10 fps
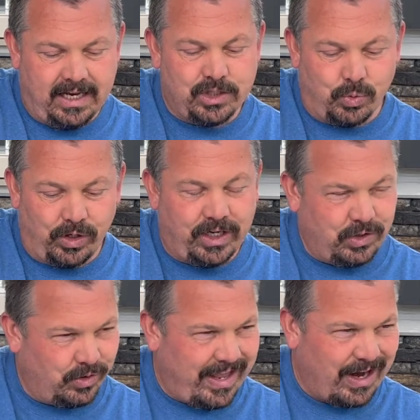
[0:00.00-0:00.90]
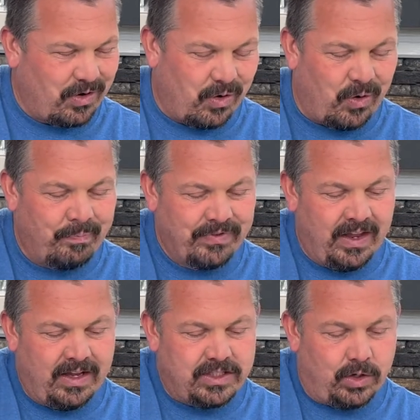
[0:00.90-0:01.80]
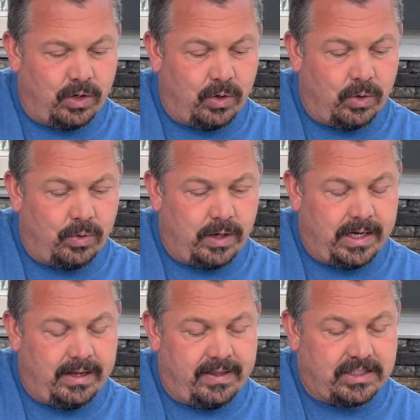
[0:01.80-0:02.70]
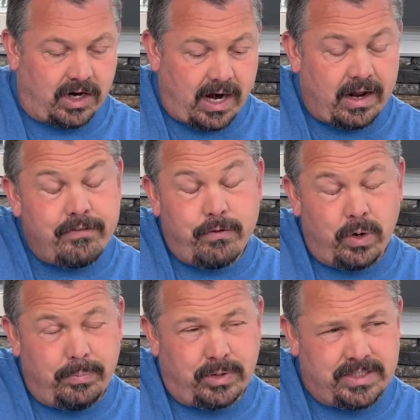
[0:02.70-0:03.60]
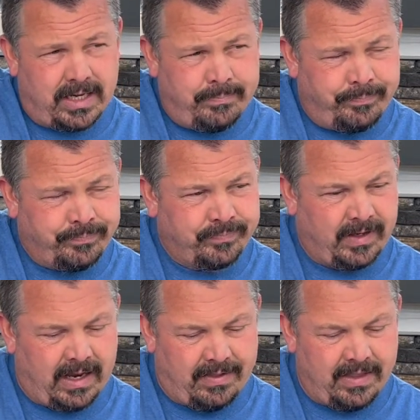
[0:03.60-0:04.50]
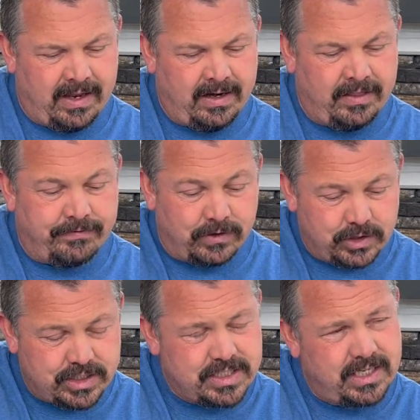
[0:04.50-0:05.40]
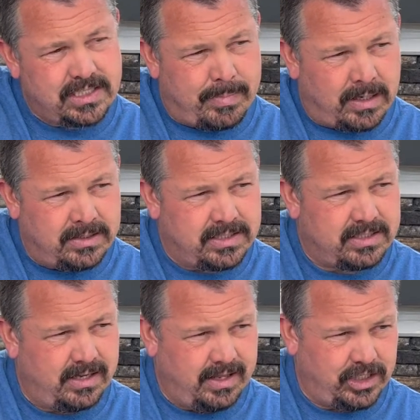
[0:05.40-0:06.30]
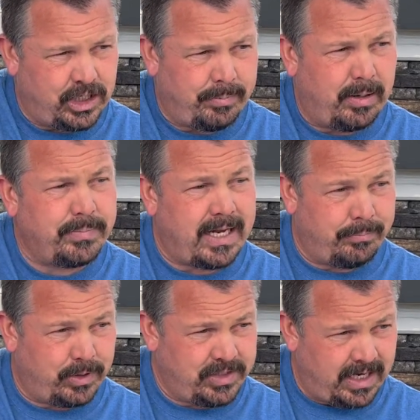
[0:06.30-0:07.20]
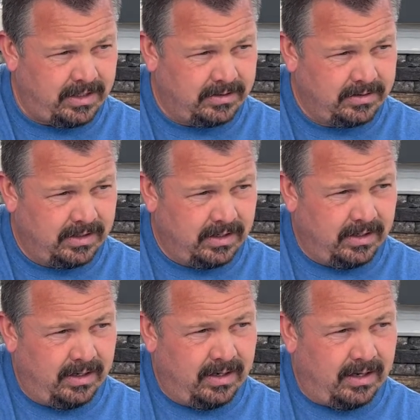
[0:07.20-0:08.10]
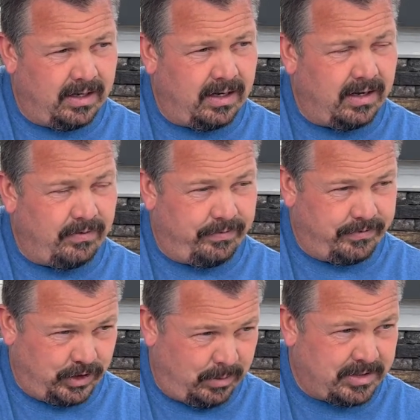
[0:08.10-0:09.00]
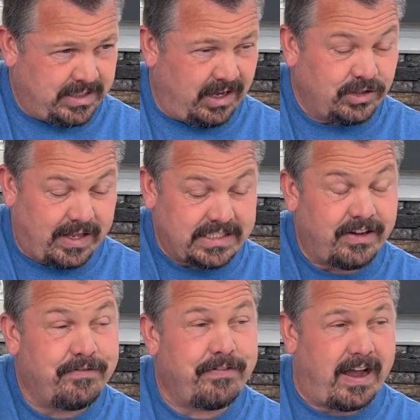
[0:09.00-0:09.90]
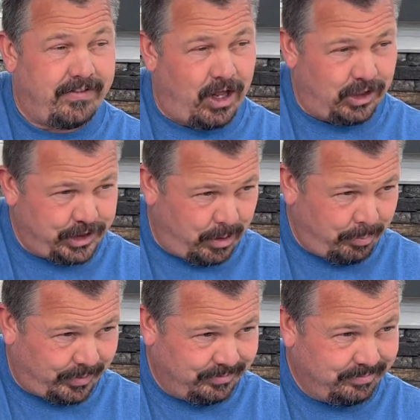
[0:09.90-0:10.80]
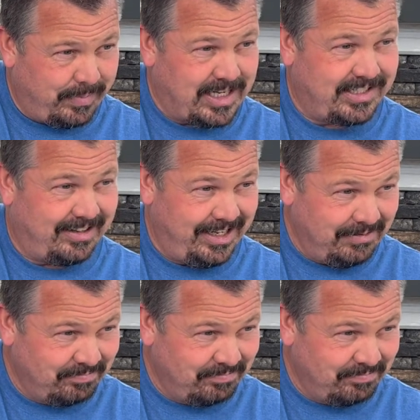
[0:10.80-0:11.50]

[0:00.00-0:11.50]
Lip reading: is working toward that goal. So they start out at 40%, and then in the first 6 months, they jump up 10% of journeyman scale. So that's a $5 jump, basically.